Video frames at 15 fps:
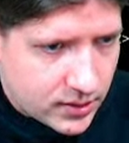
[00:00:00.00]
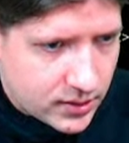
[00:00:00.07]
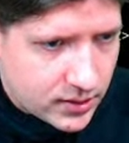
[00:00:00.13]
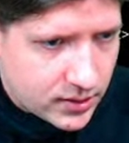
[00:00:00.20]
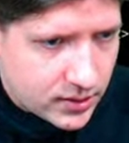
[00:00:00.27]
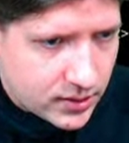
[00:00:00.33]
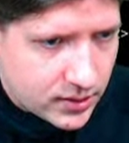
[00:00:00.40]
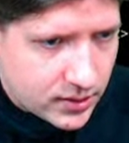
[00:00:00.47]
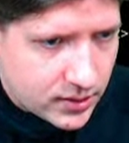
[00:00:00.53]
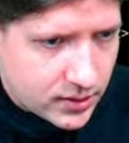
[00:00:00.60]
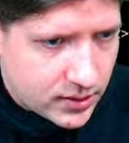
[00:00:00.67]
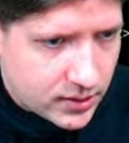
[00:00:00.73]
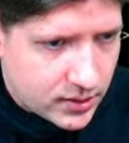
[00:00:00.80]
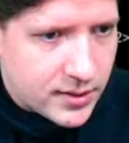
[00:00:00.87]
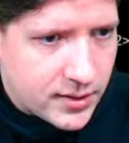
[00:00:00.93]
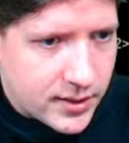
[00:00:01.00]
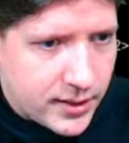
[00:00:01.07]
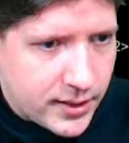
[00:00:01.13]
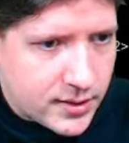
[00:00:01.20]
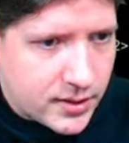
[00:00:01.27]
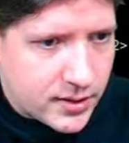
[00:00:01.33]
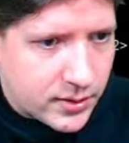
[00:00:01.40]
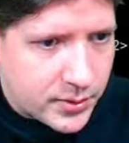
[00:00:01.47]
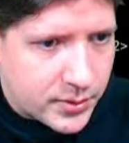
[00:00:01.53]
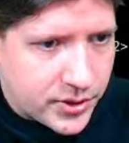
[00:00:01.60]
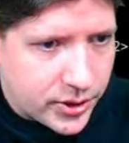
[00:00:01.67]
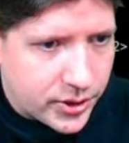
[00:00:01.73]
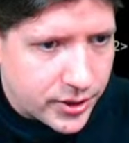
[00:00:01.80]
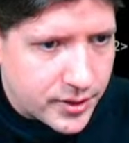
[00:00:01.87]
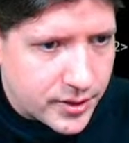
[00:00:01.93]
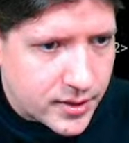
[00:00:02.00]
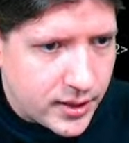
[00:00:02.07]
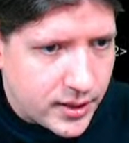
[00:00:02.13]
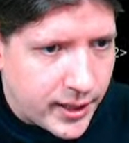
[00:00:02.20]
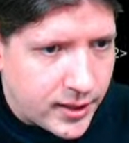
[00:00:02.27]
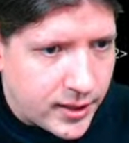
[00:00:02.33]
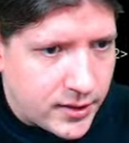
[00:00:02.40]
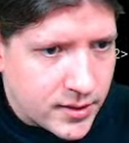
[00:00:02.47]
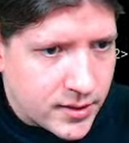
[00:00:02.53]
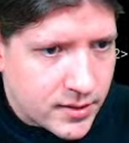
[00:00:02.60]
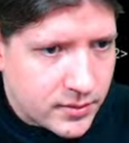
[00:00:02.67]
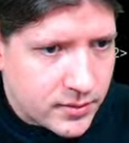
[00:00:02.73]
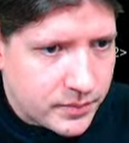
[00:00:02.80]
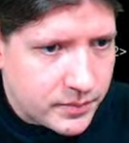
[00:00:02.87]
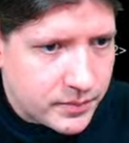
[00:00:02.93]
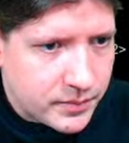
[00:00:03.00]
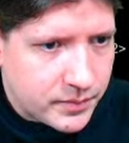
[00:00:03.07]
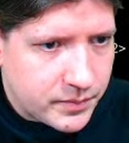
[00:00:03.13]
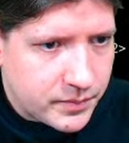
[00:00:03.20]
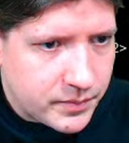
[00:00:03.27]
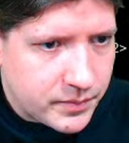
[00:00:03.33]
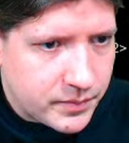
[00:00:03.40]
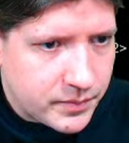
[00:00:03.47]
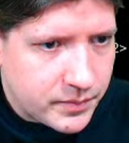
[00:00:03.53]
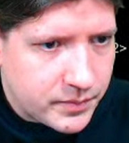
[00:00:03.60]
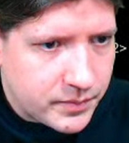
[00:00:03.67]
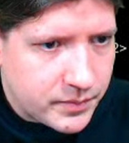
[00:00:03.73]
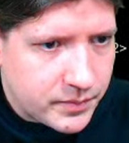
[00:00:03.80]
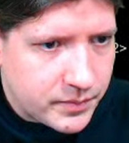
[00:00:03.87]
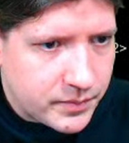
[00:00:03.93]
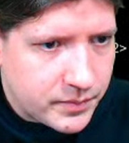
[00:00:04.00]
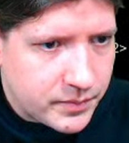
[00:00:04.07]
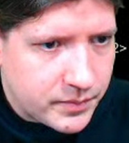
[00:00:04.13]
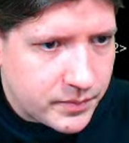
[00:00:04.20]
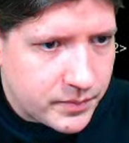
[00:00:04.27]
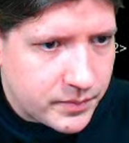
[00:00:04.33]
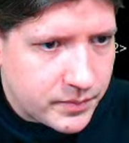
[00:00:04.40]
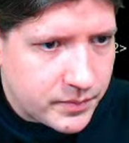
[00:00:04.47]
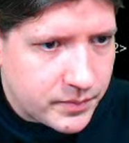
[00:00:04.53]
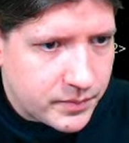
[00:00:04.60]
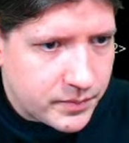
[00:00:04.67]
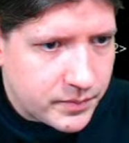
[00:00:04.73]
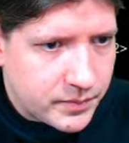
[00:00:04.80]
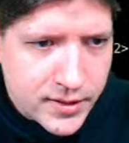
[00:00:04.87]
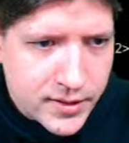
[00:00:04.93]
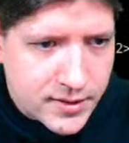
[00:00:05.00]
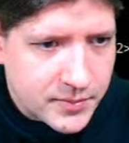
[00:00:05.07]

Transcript: takes an int_slice and returns a list or a list.